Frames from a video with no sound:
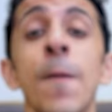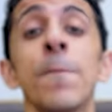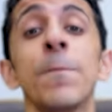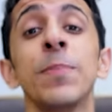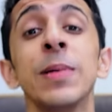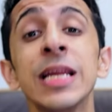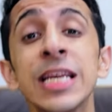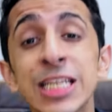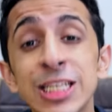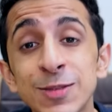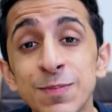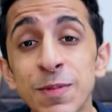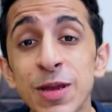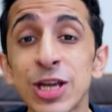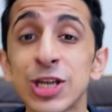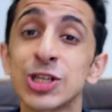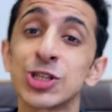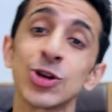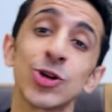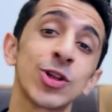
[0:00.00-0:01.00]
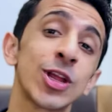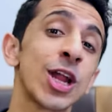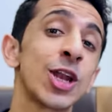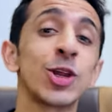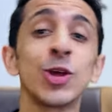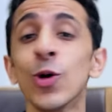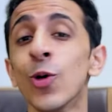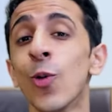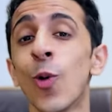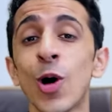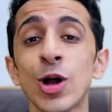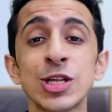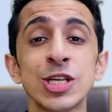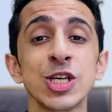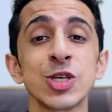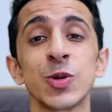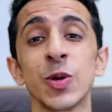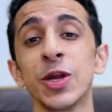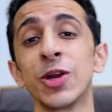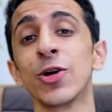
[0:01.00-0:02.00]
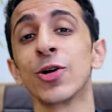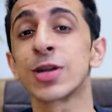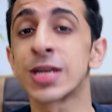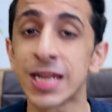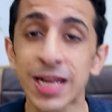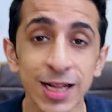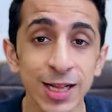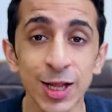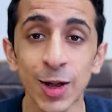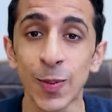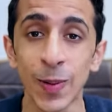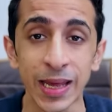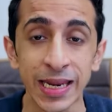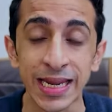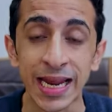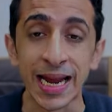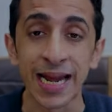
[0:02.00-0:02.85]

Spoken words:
please make sure that you watch this video till the very